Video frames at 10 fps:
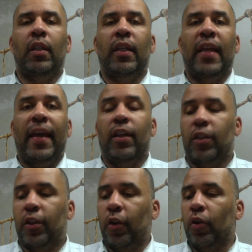Today is
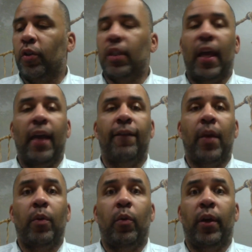Thursday,
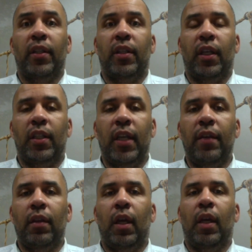February
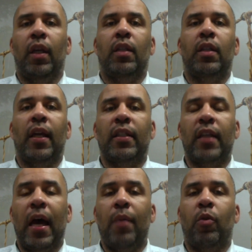16th, and it's that
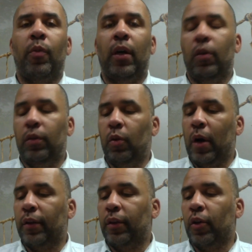time where we go through
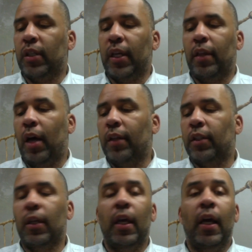our Thursday
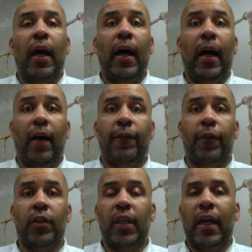thoughts.
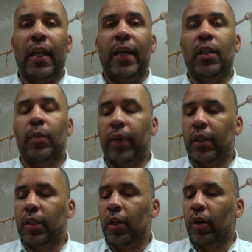First thing I'd like to bring
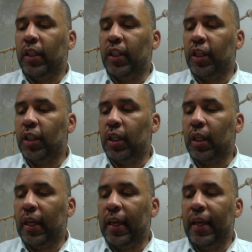to your
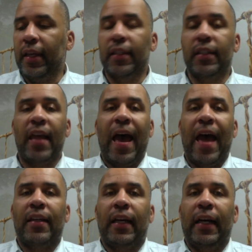attention is that